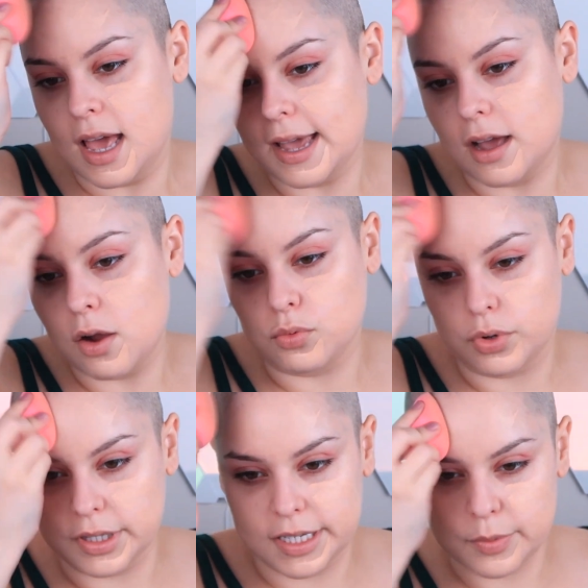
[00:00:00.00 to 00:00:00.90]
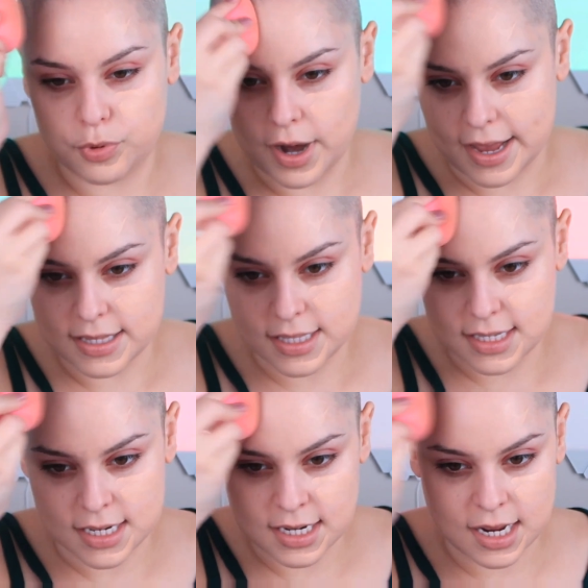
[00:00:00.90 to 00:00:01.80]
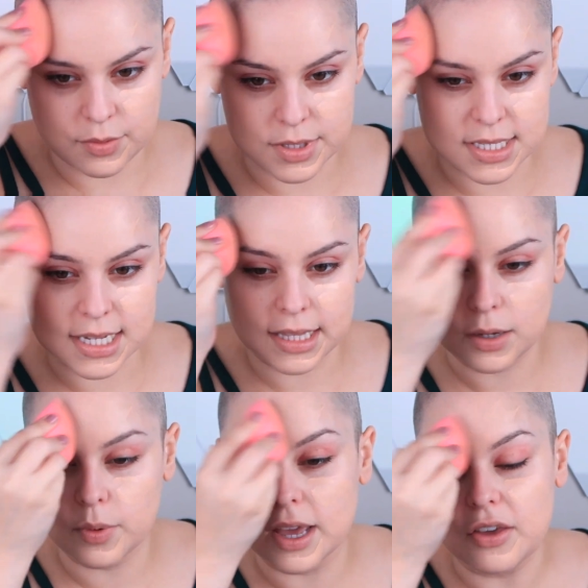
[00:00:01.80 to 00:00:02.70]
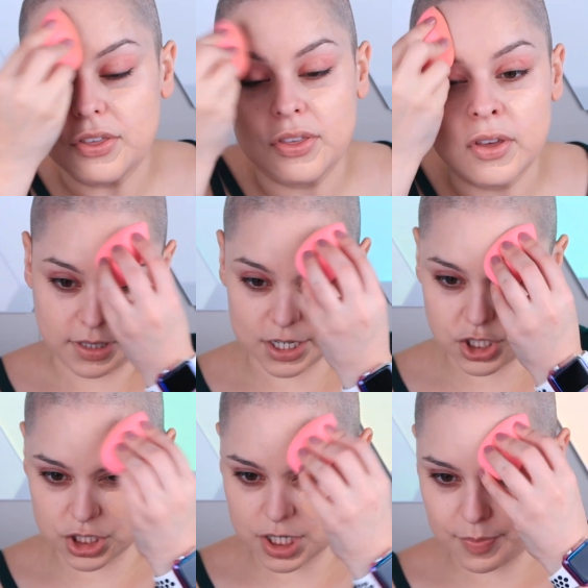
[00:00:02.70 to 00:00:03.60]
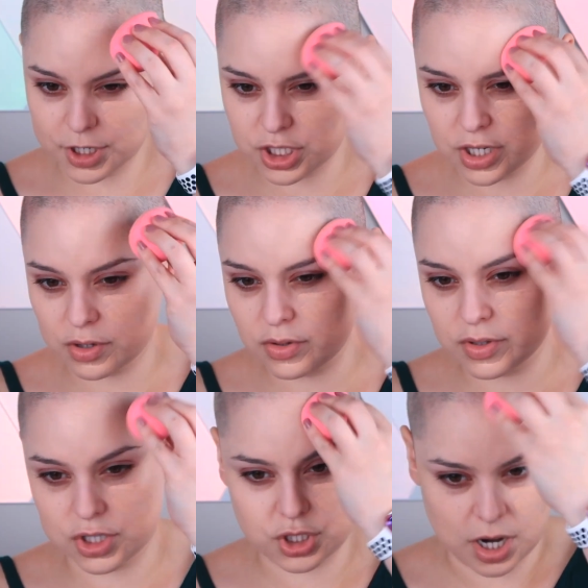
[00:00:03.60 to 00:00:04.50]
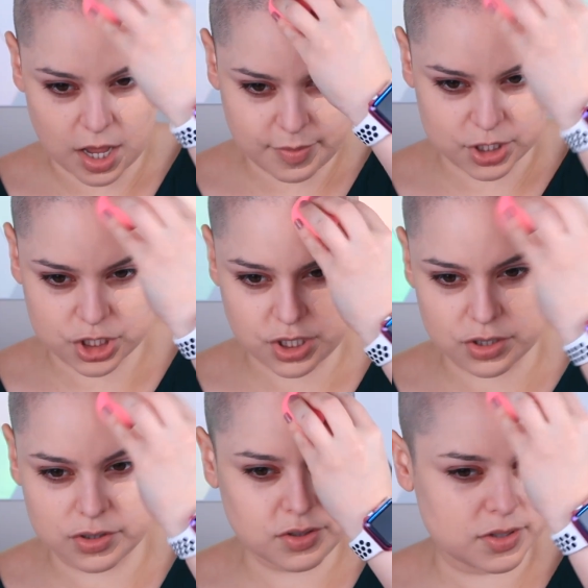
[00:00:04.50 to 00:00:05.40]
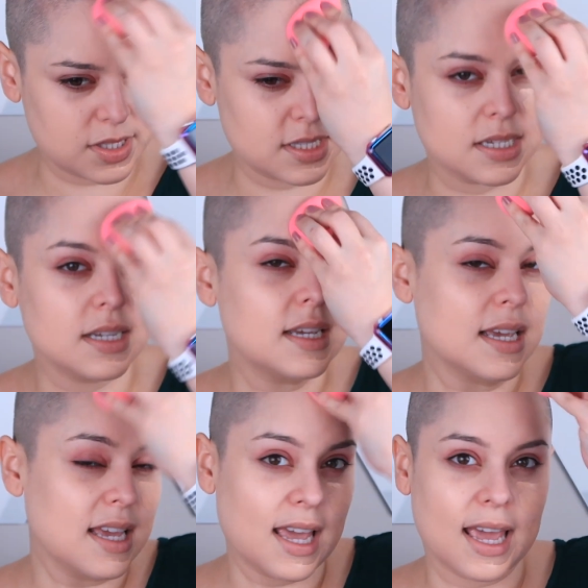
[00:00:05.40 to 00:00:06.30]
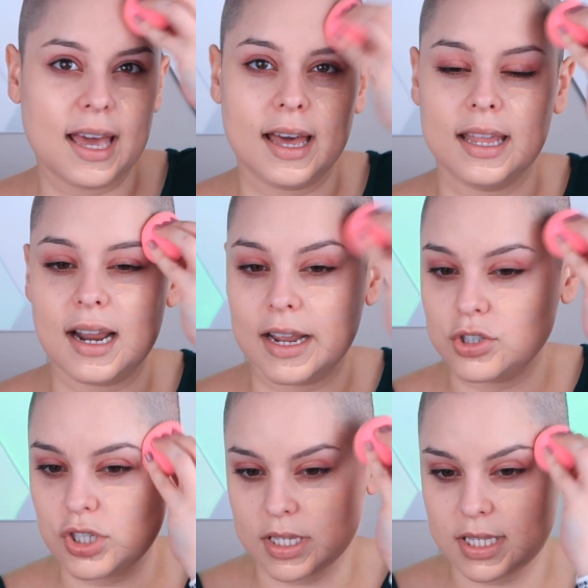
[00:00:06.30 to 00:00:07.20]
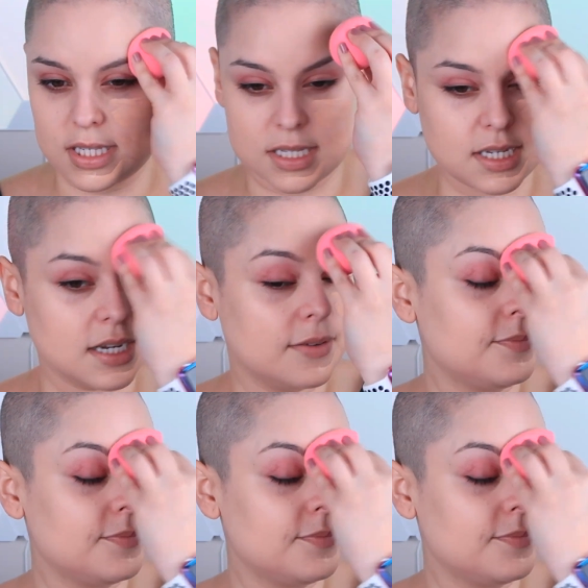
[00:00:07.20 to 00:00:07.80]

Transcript: I got really depressed. I was dealing with relationship issues, job issues, and I just